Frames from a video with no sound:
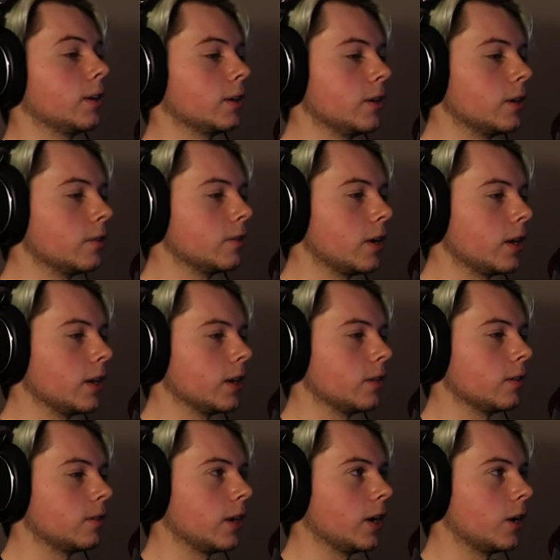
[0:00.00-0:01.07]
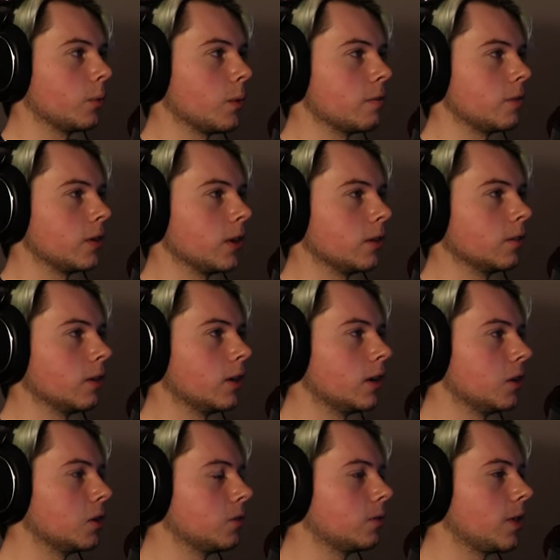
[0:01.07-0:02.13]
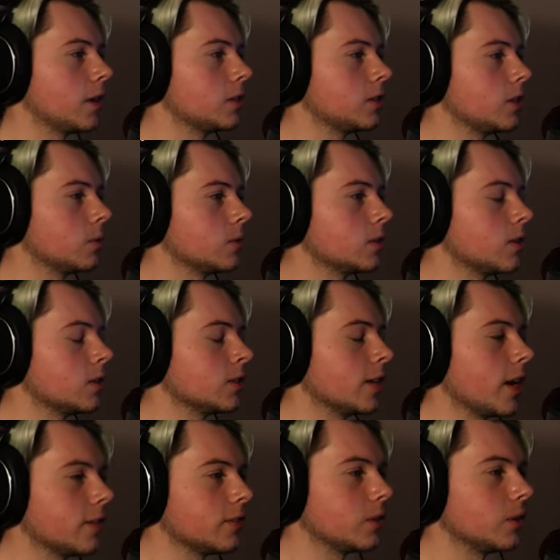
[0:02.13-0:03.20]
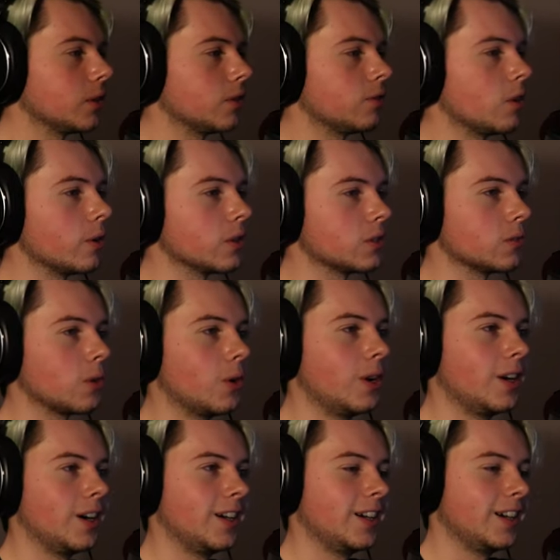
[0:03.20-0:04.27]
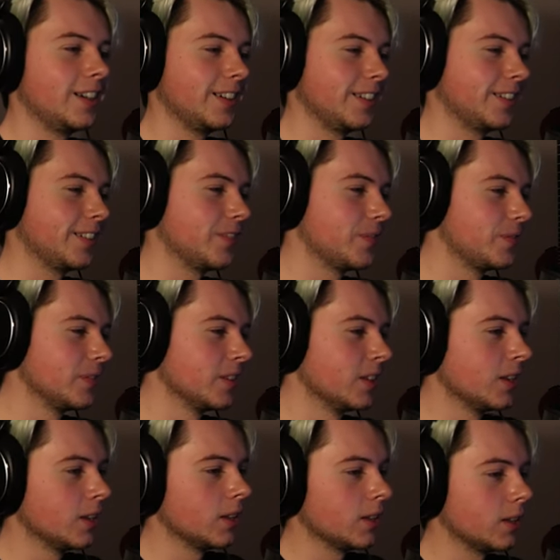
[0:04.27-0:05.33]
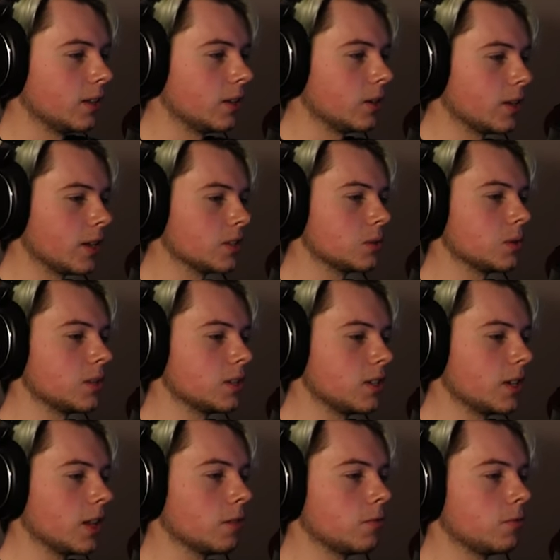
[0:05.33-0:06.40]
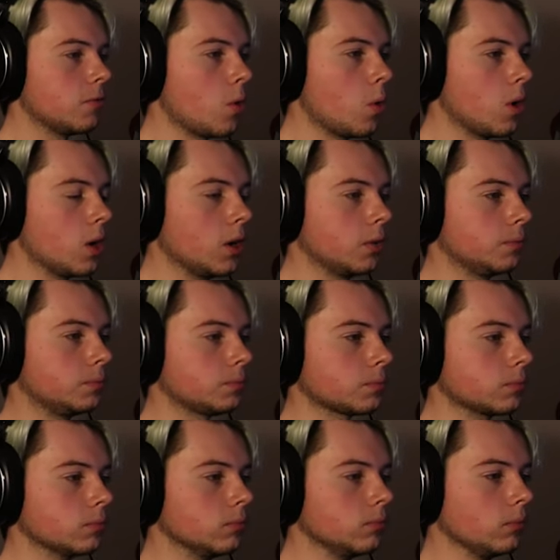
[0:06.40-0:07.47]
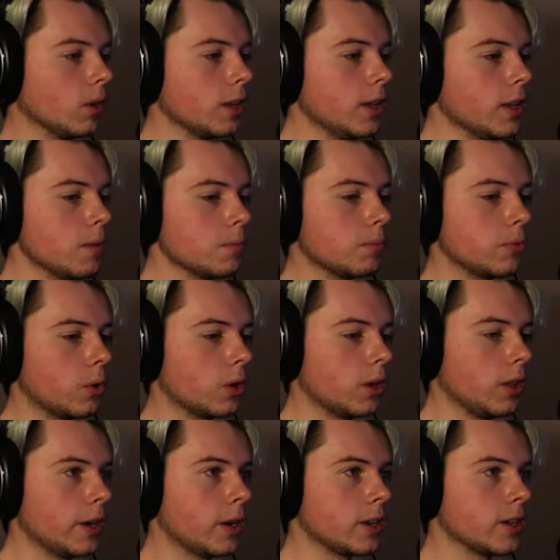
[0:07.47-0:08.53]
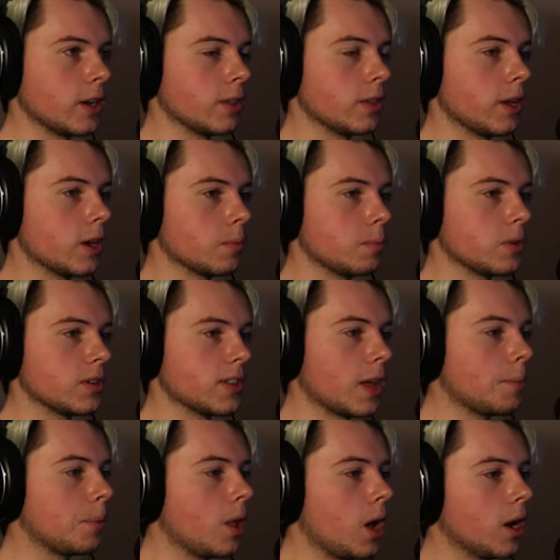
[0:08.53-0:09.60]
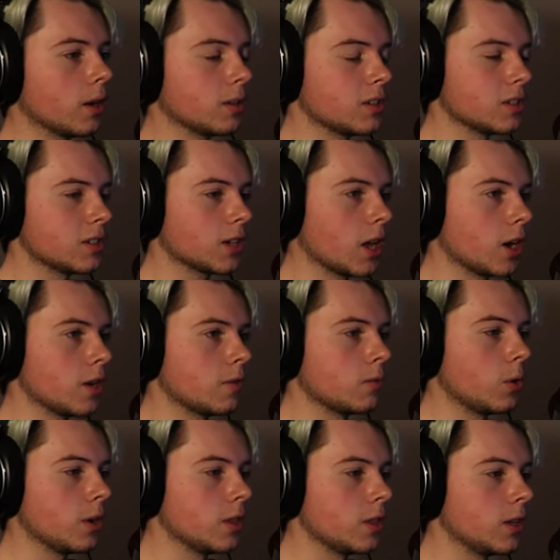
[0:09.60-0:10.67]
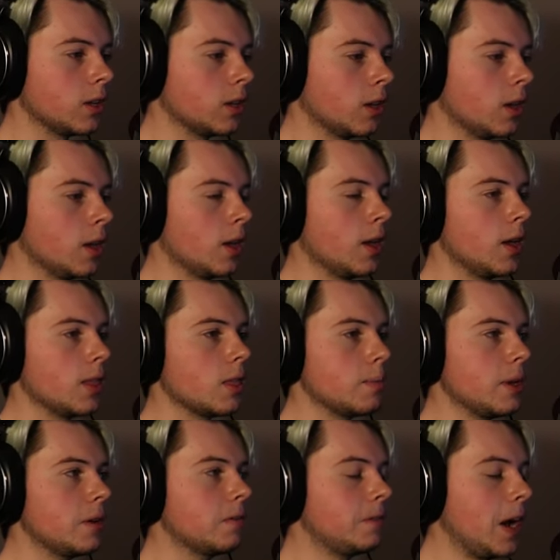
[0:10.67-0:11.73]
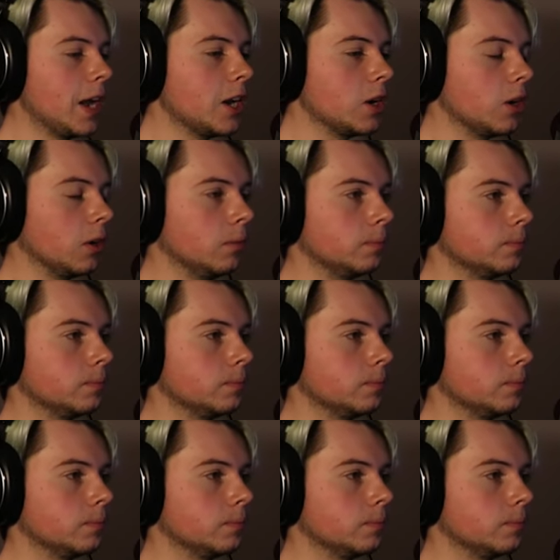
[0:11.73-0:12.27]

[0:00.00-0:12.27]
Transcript: I know, very, very riveting uh, fight sequences that I have to really focus for. okay, so we just need to get four. Yep, four in a line right down there to push that block. Just gotta avoid the, the big fire.